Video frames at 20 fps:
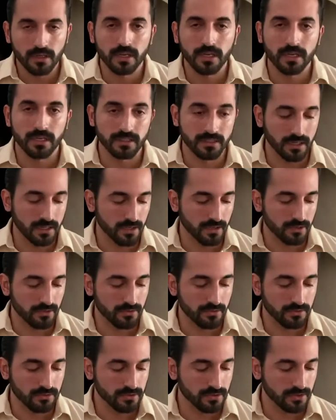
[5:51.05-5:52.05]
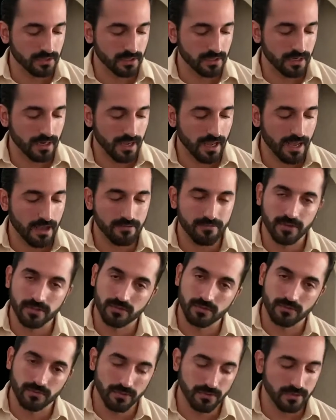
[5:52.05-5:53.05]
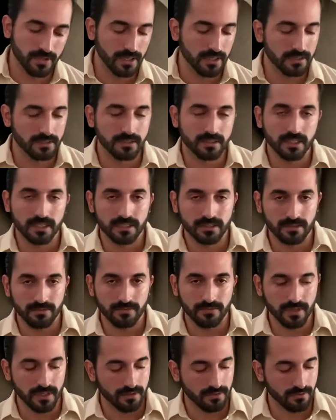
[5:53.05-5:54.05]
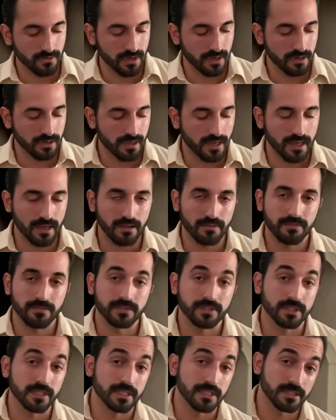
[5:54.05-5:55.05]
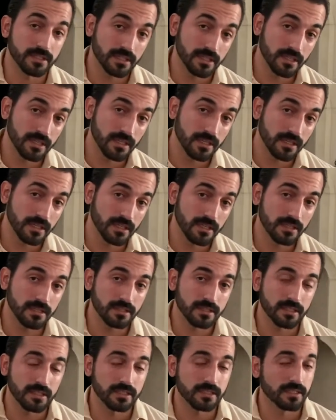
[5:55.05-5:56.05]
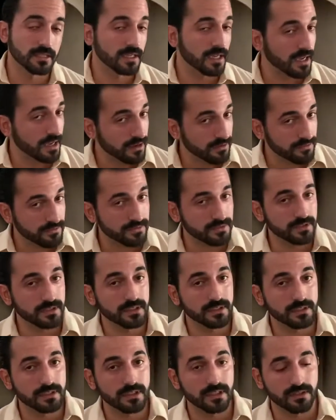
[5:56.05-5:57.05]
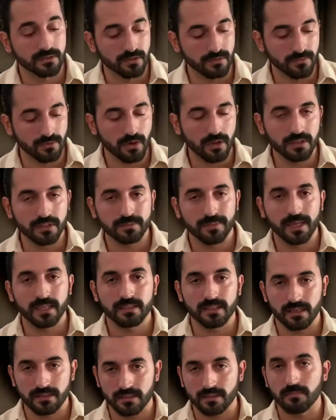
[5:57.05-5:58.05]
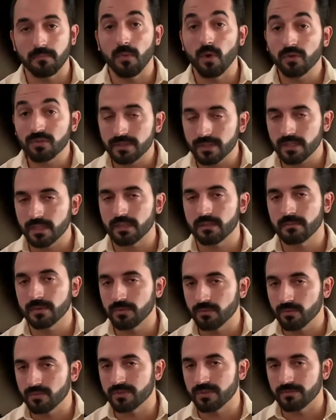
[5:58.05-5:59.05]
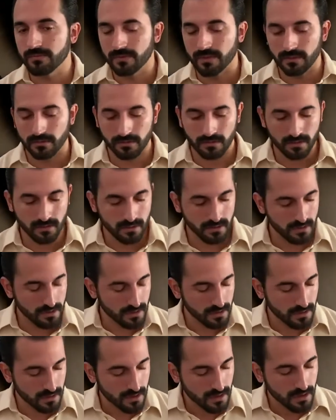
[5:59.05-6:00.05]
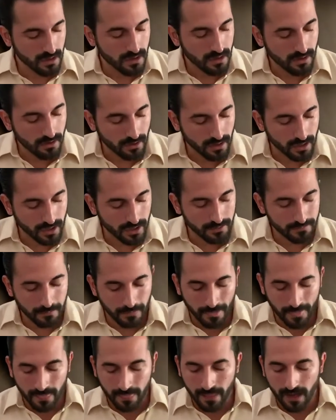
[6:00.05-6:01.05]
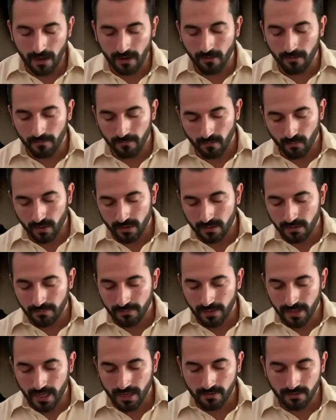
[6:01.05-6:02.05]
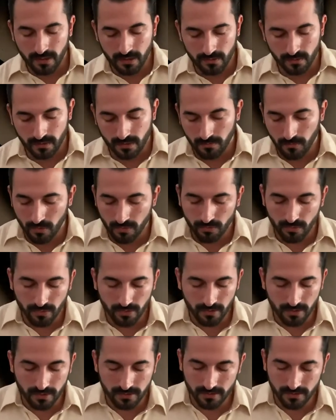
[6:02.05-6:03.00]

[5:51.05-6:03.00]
is going to use an F as the root and a C as the fifth, right? F, C, C, C, C, F, C, C. So for all these bass lines, it's mostly going to be roots and fifths. Okay, now what the piano does, what the Montuno does